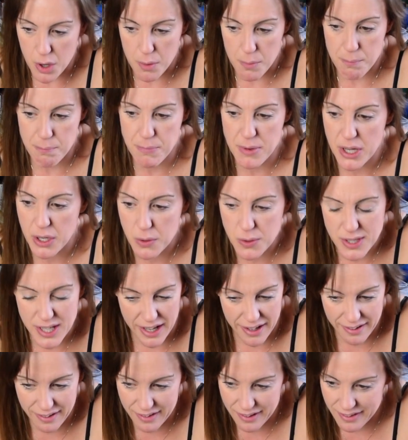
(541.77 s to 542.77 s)

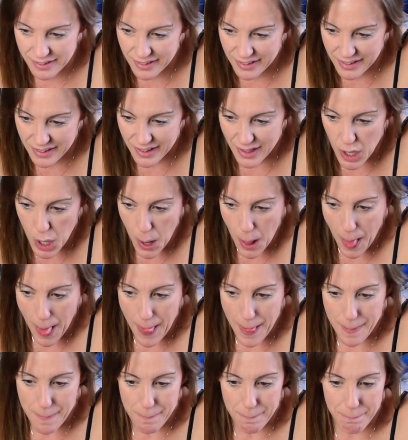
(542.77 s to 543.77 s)
music,
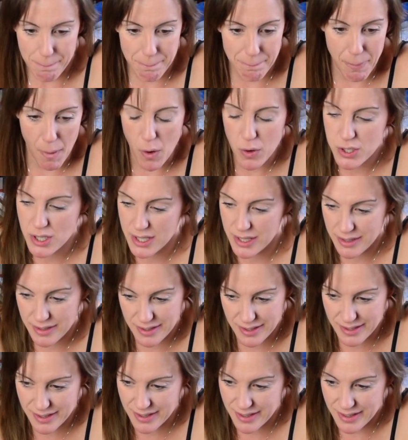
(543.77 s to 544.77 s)

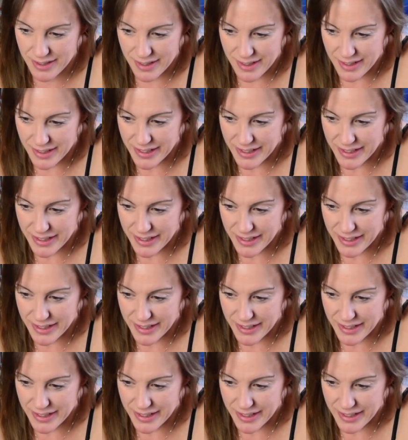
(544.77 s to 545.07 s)
bosses,